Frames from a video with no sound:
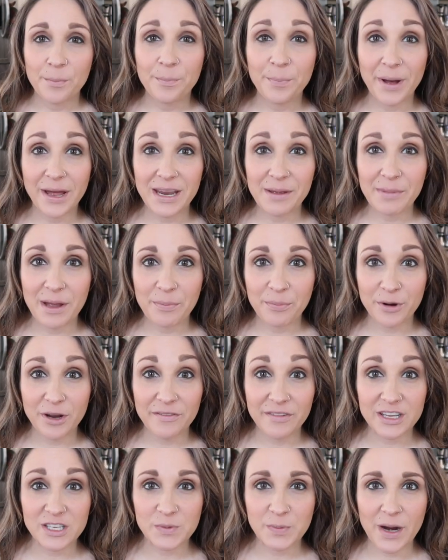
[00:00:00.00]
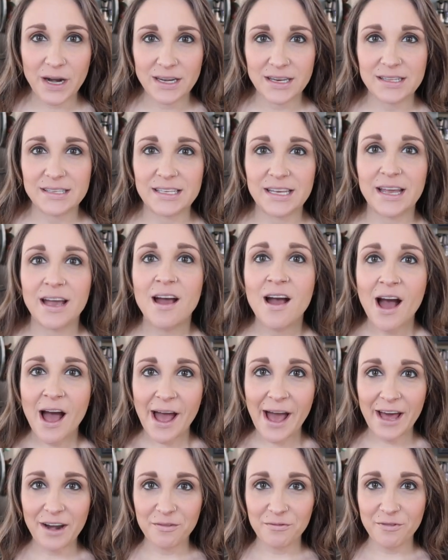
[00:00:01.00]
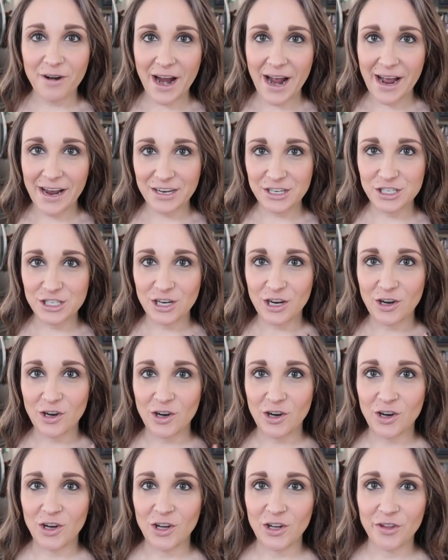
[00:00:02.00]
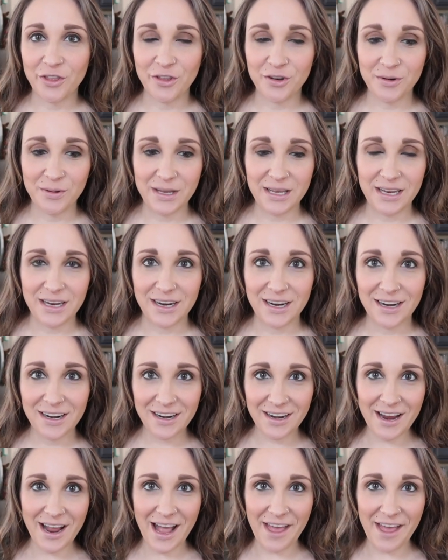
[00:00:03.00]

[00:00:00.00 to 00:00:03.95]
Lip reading: But in my previous pregnancy, I had a rash all through here